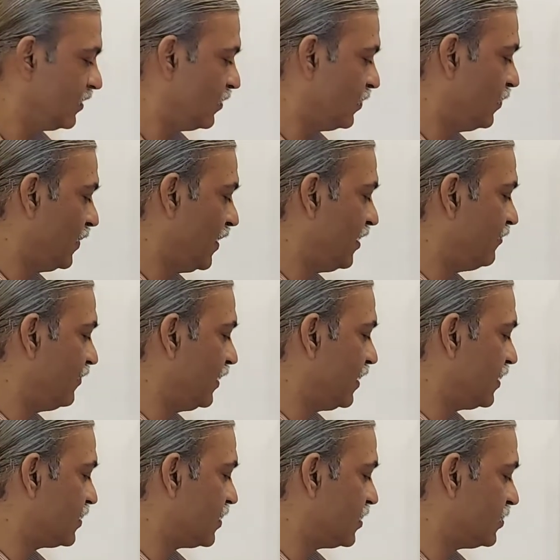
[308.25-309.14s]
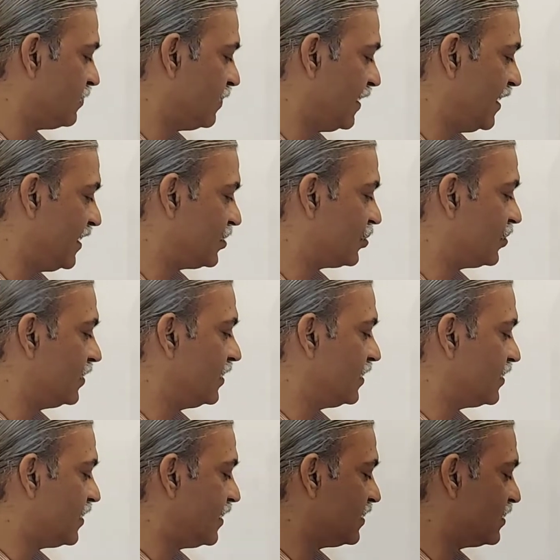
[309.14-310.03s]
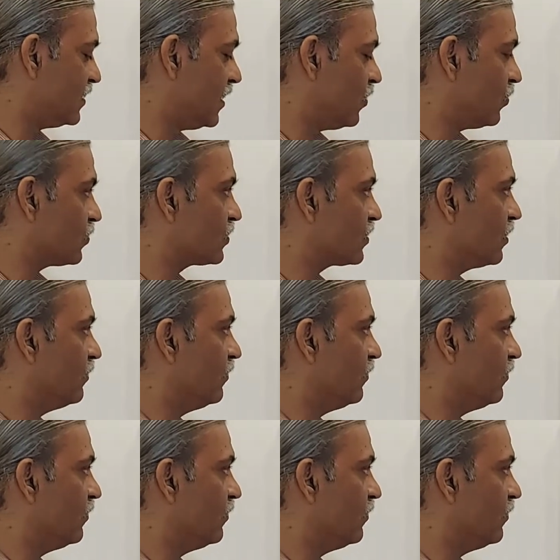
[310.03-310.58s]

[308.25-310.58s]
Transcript: When Venus is placed in the sixth house,